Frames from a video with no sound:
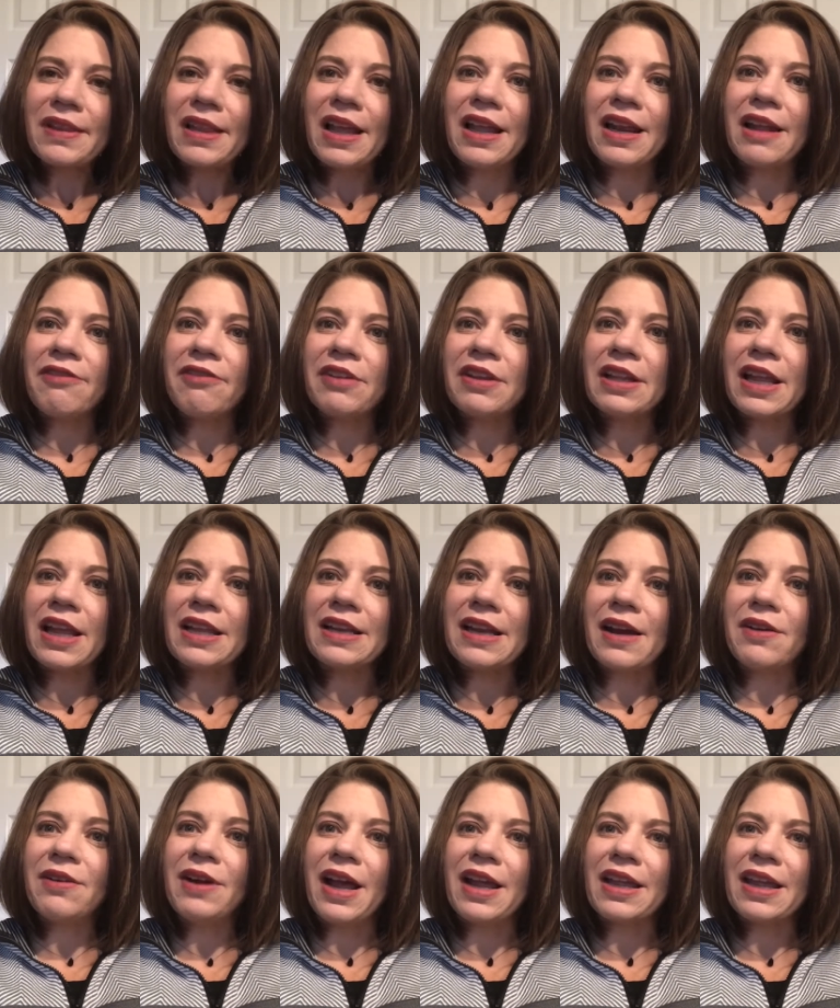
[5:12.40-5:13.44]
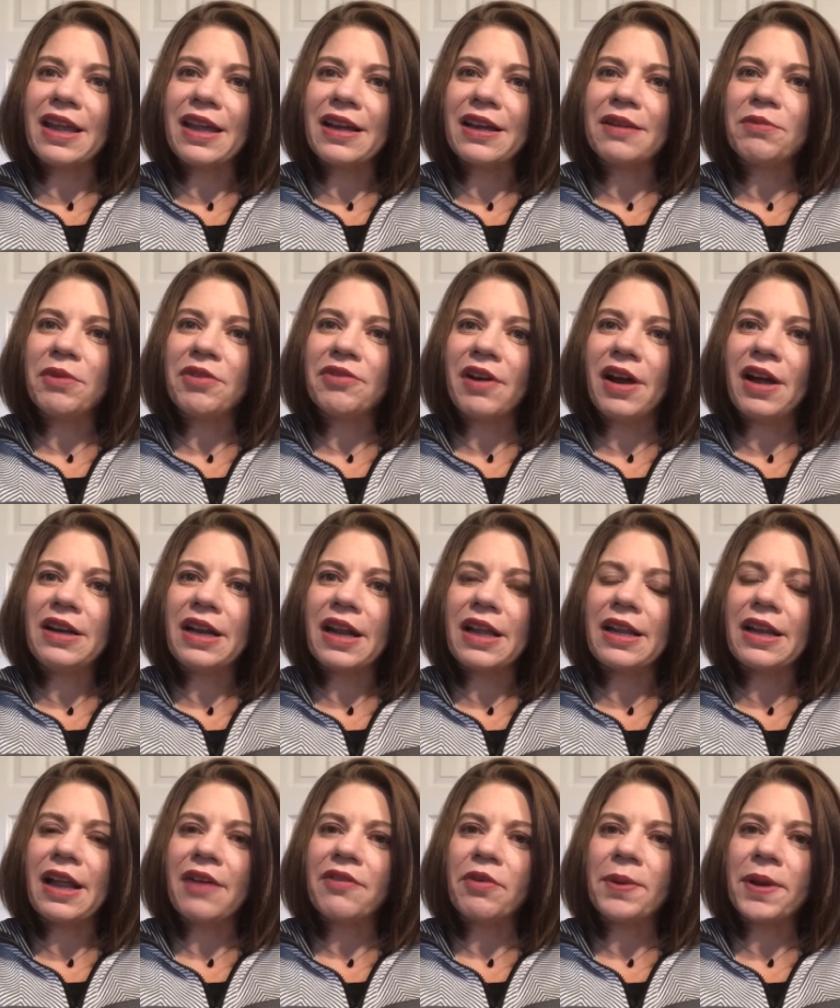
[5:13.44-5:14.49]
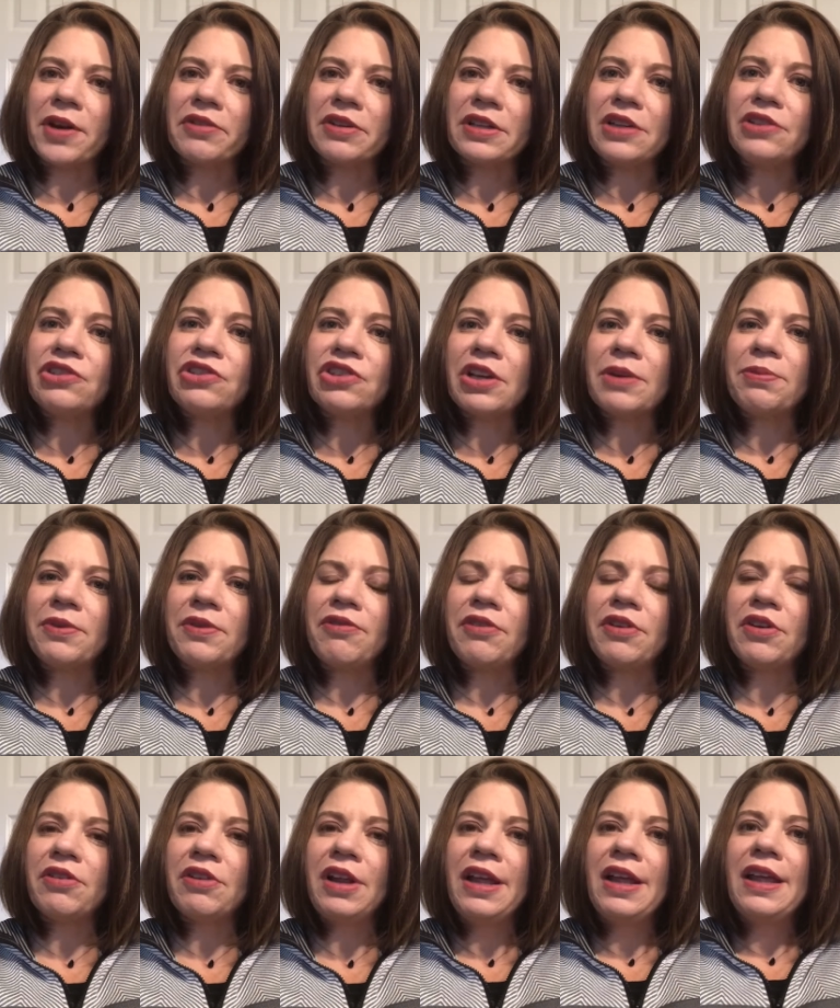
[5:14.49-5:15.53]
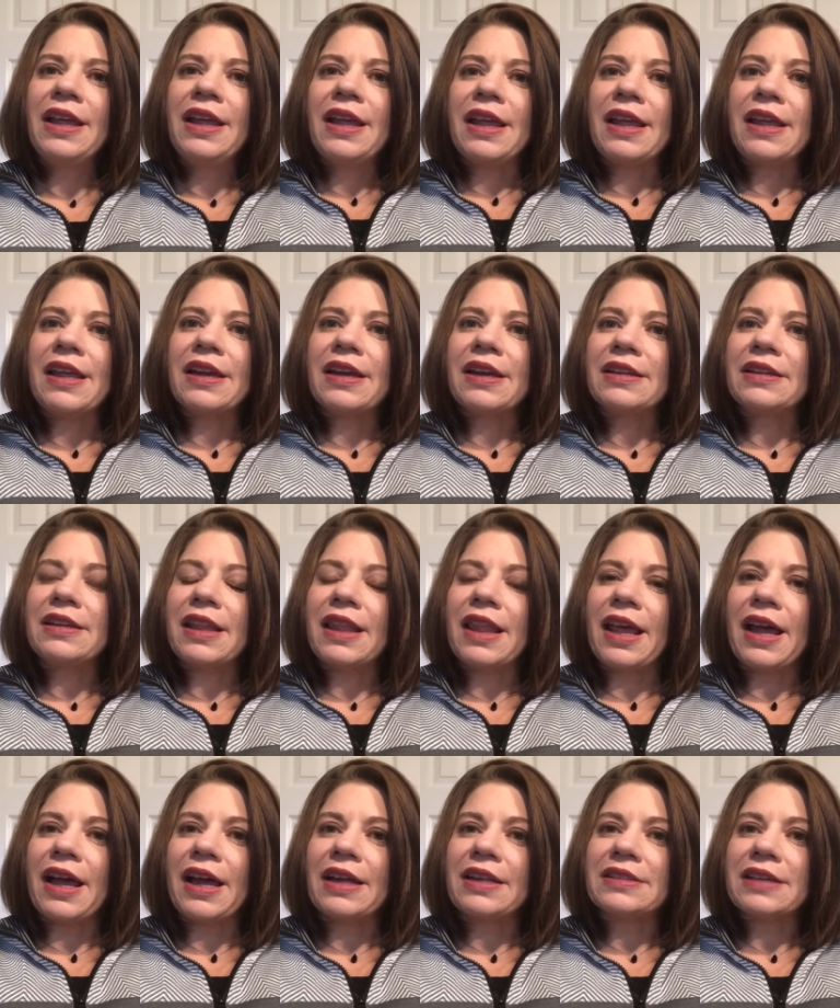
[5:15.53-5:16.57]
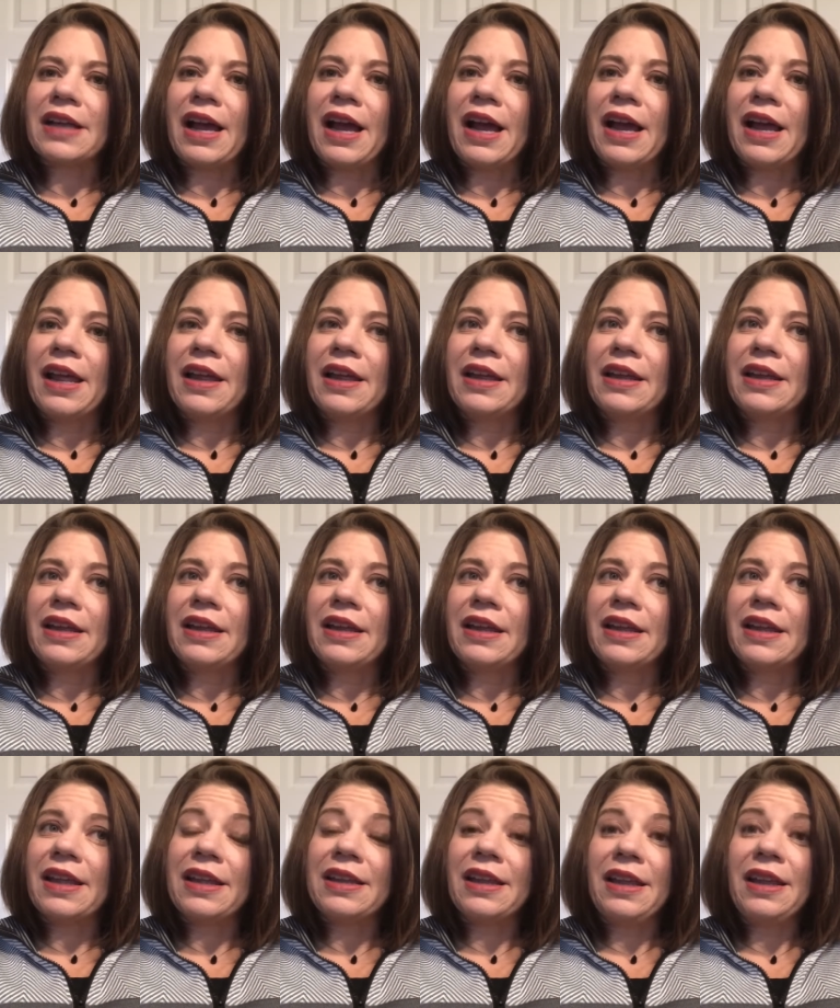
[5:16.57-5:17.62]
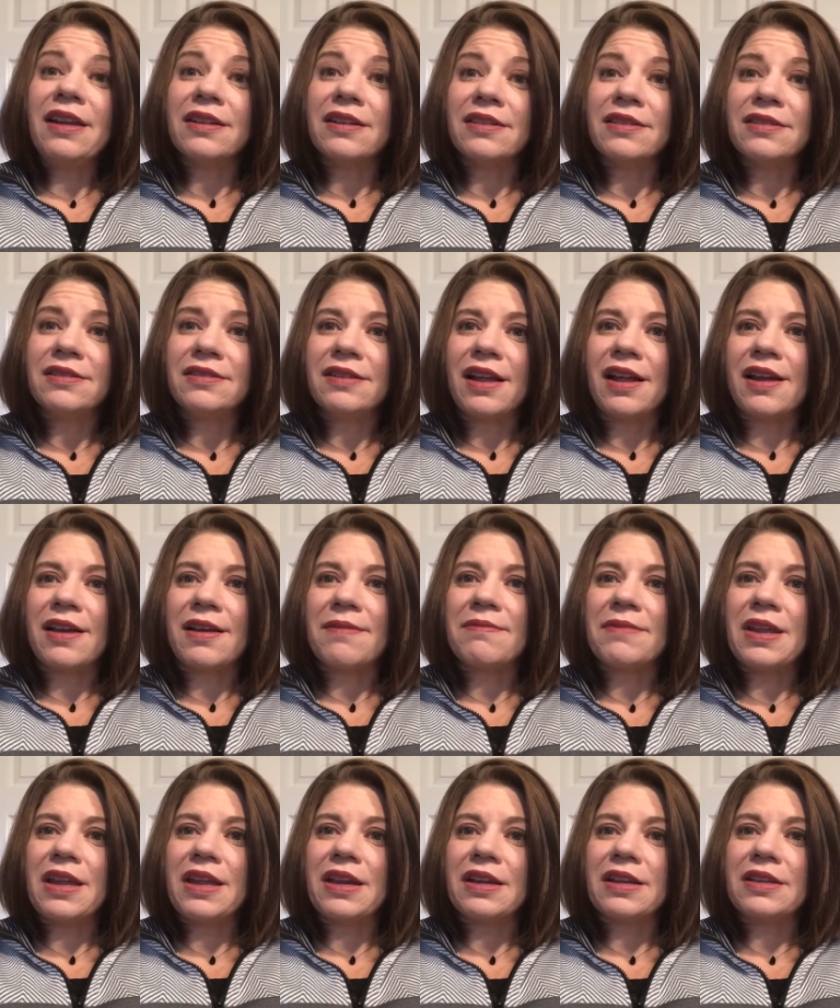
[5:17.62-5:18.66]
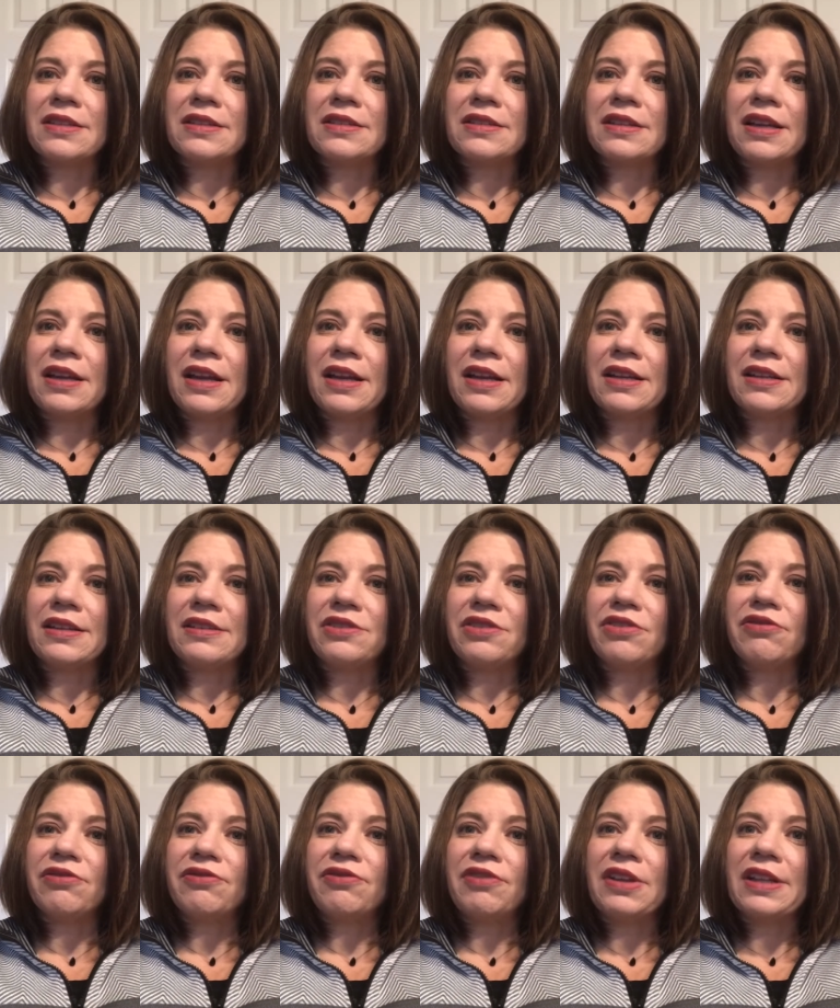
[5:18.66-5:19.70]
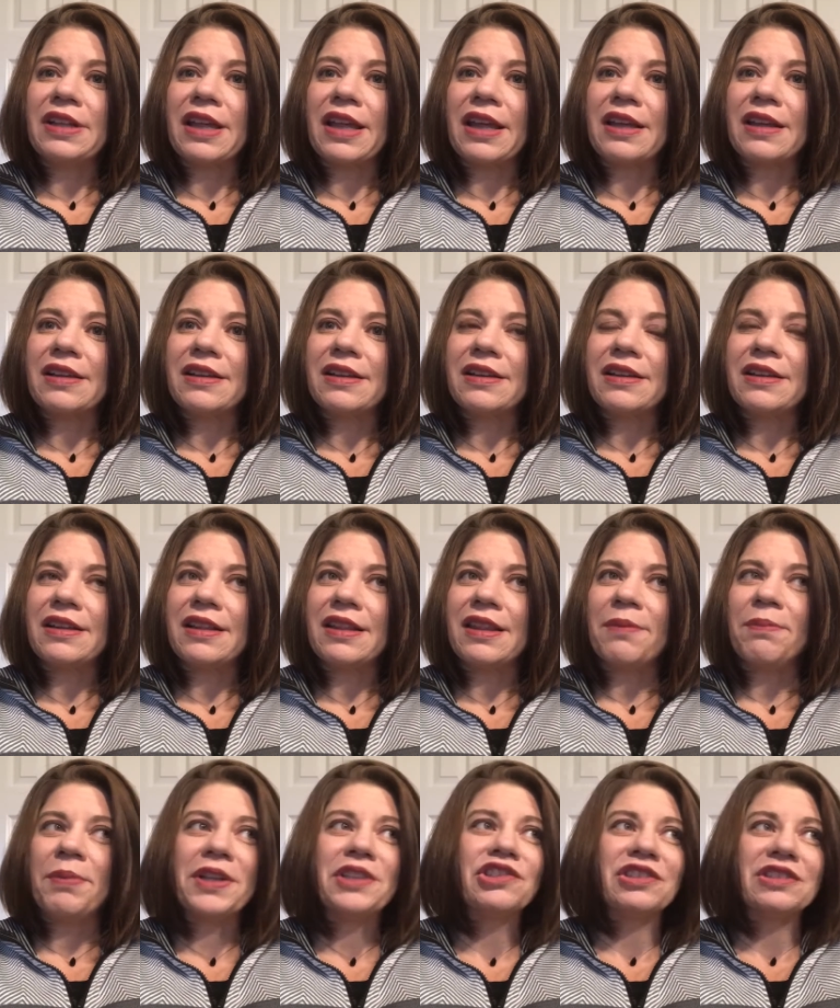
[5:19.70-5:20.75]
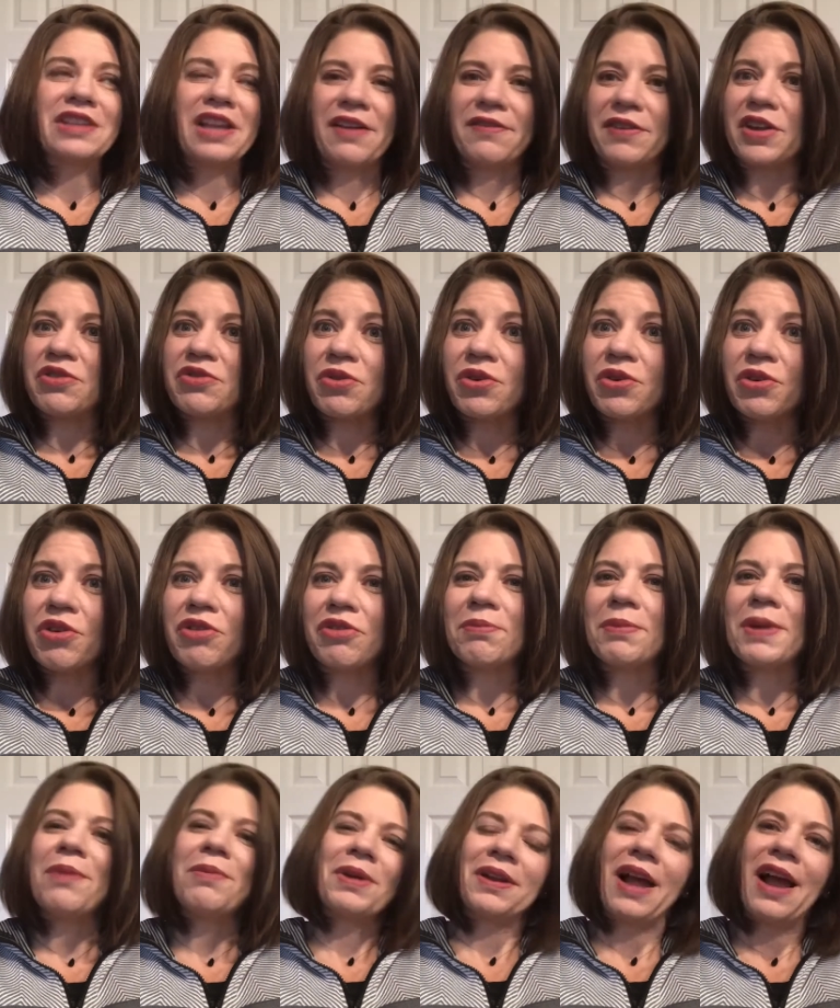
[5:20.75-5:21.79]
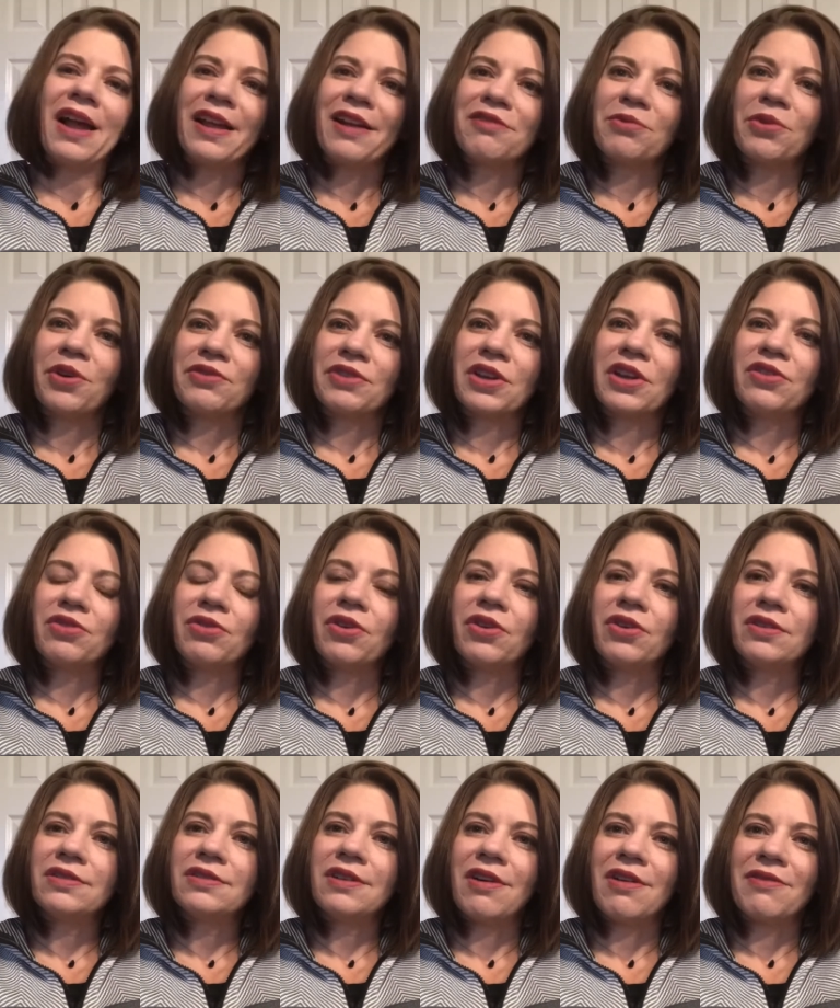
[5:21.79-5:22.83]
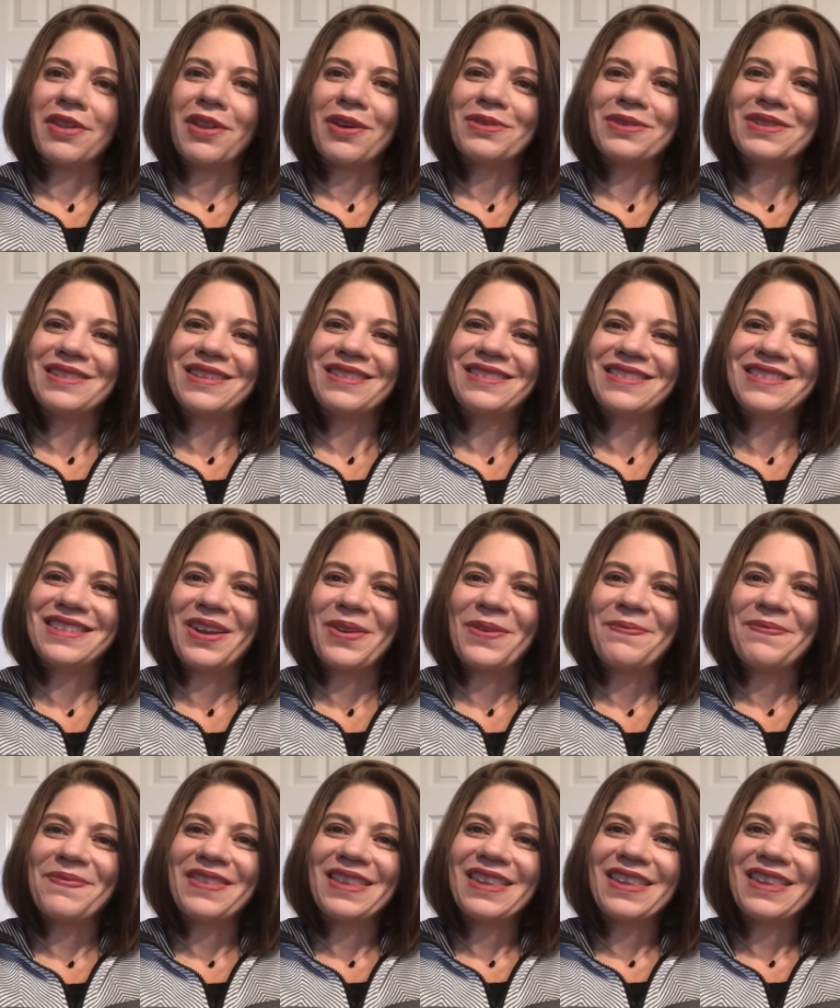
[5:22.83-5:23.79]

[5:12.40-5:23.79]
and I feel like now I can move on and I can have a better relationship with food and that I can heal um, and and don't feel like the binges have control over me, but I have more of a control over those. So